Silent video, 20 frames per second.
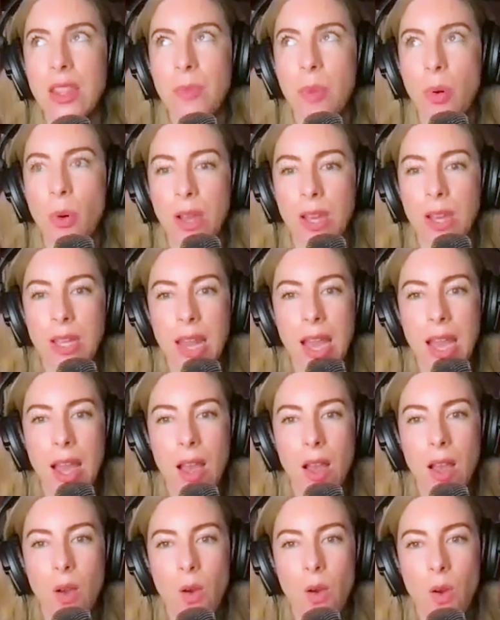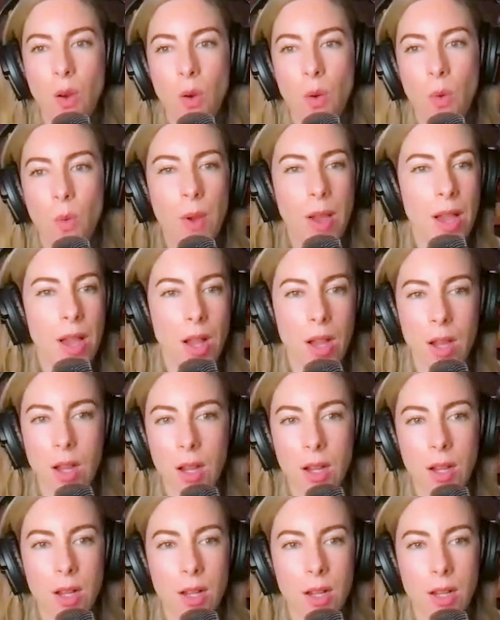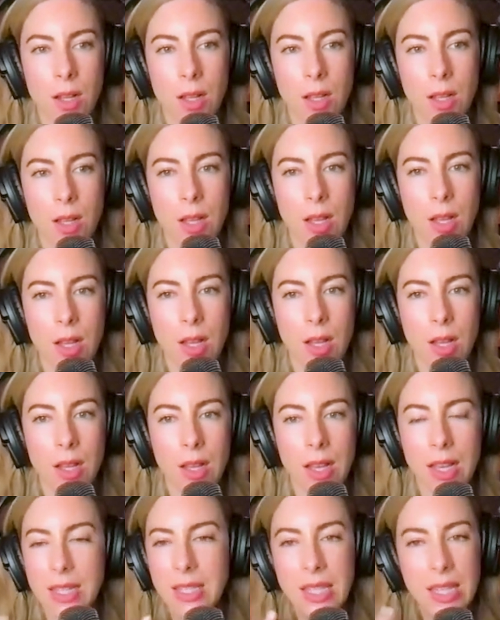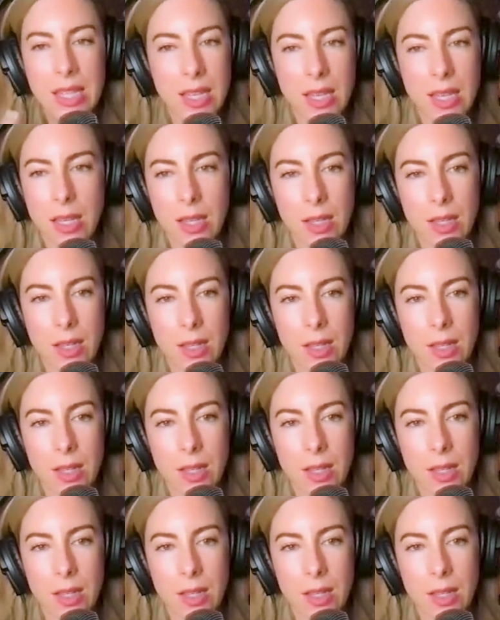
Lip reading: the point now where it's like,